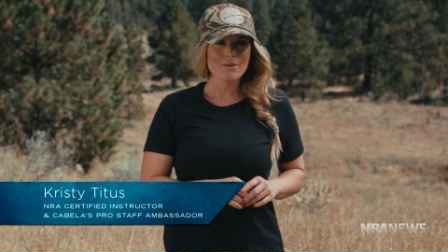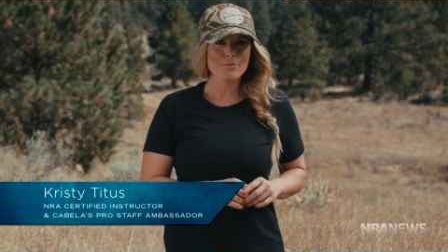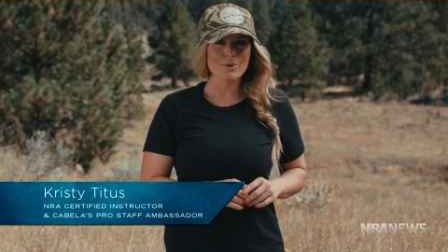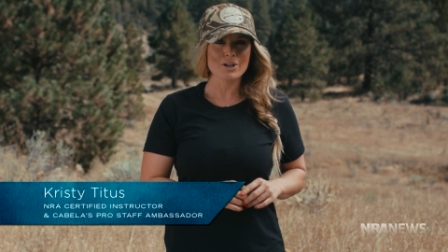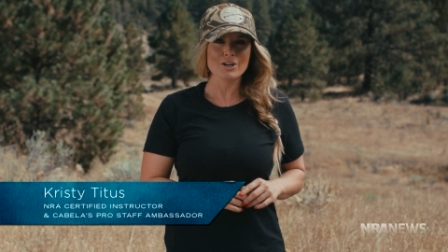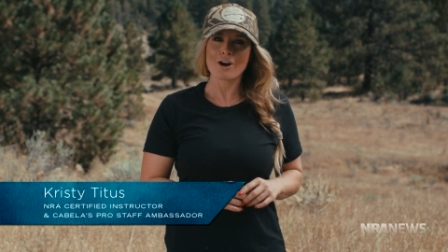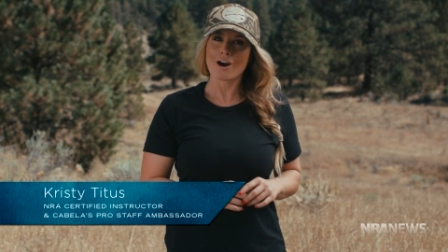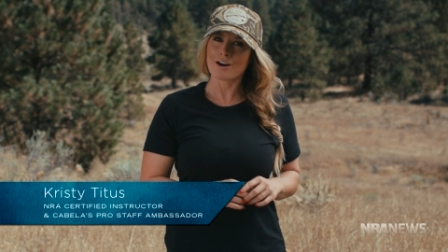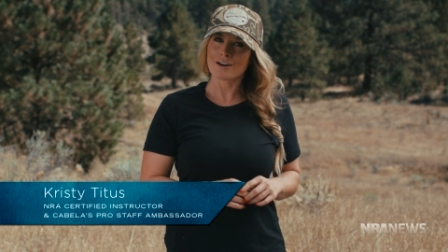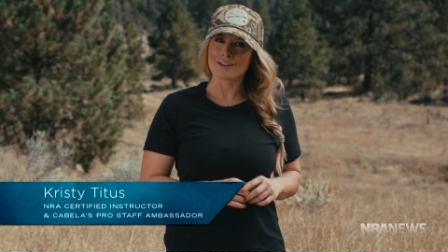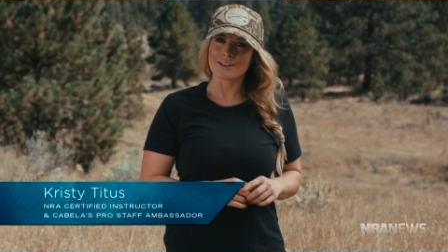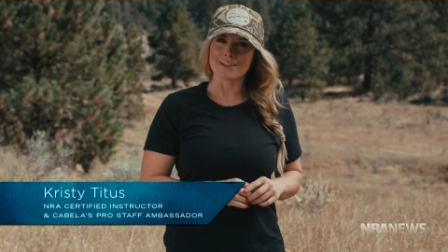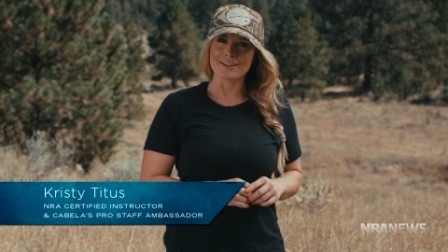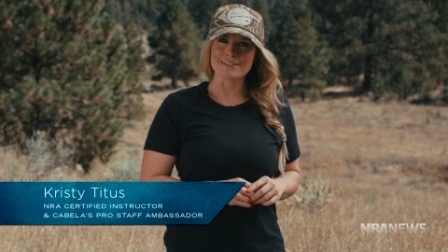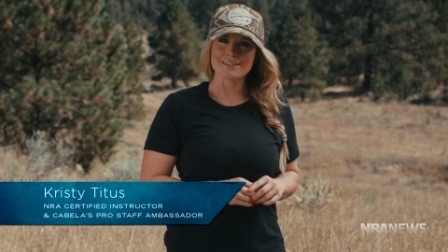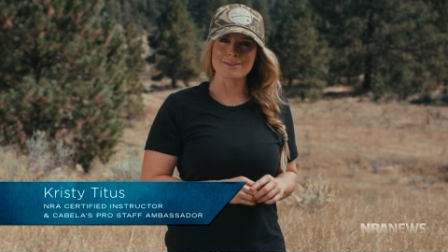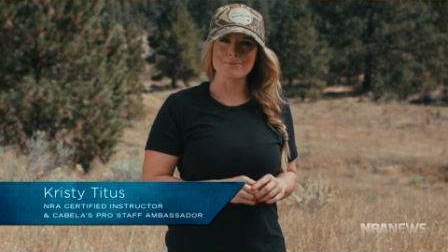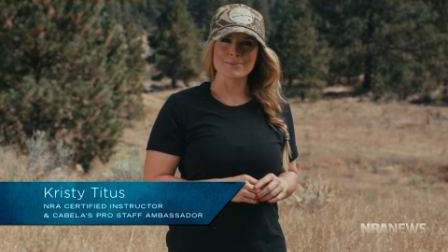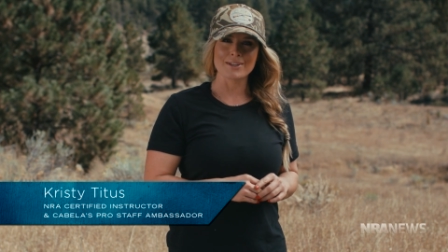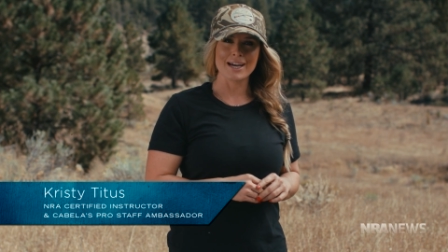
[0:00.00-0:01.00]

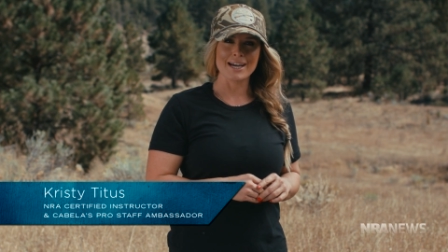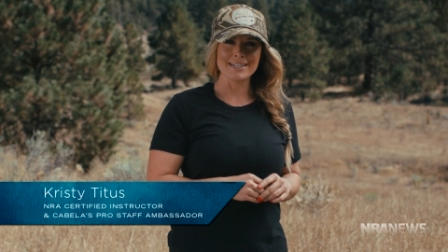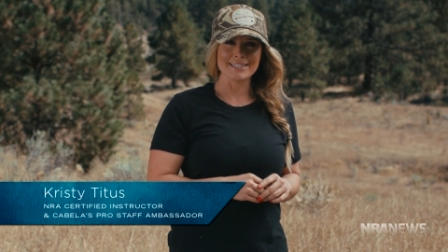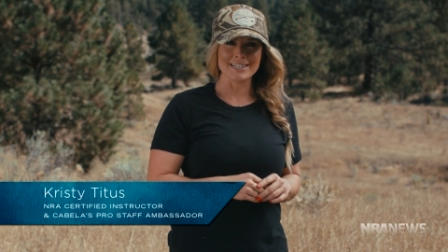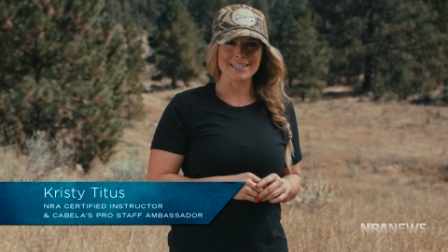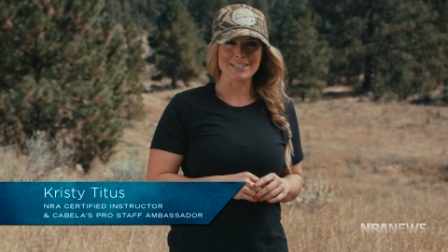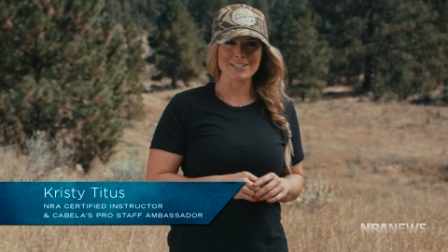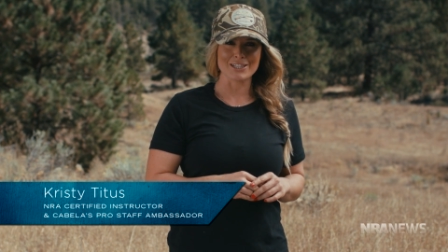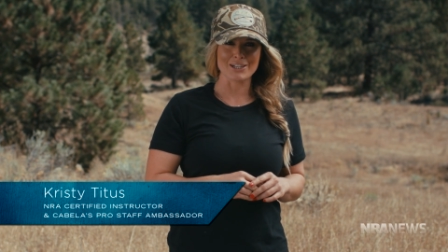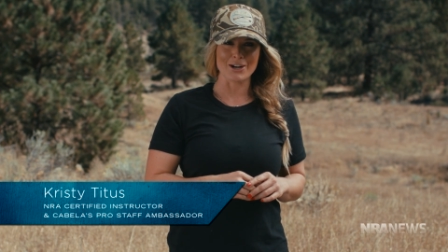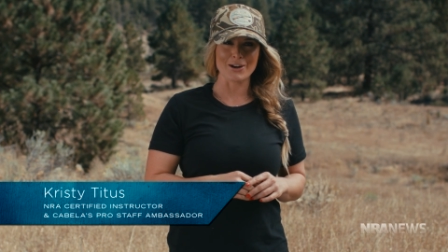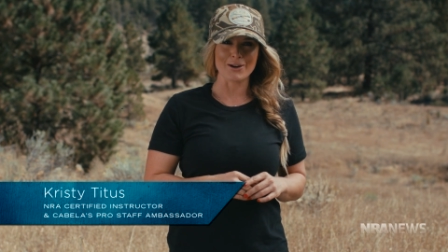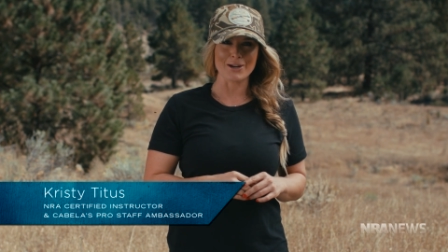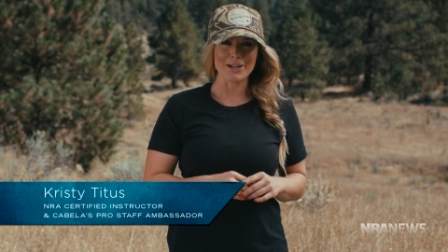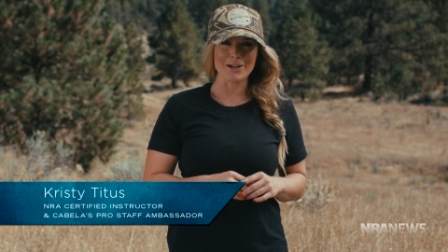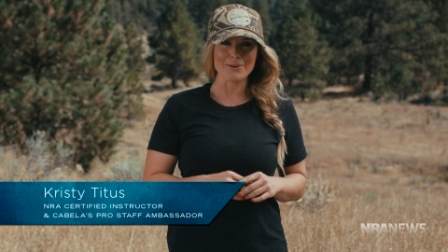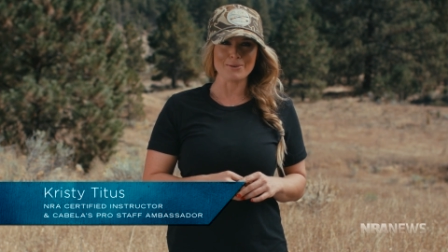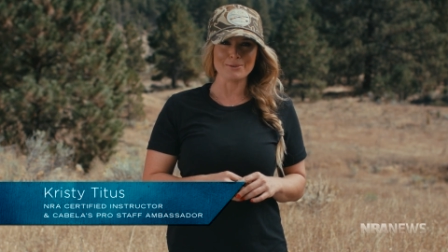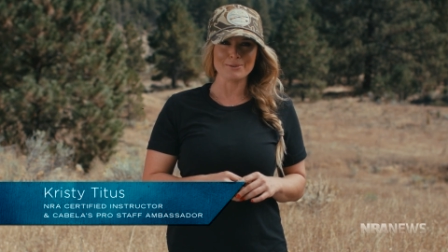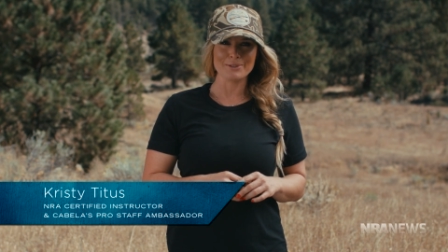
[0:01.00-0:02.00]
regardless of the hunting
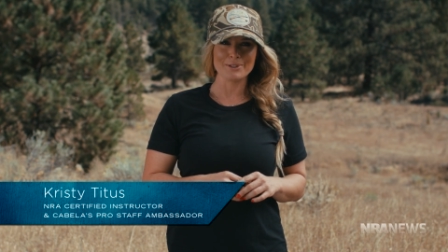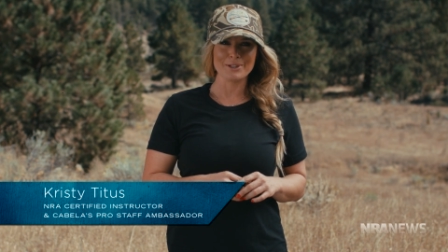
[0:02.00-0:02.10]
scenario.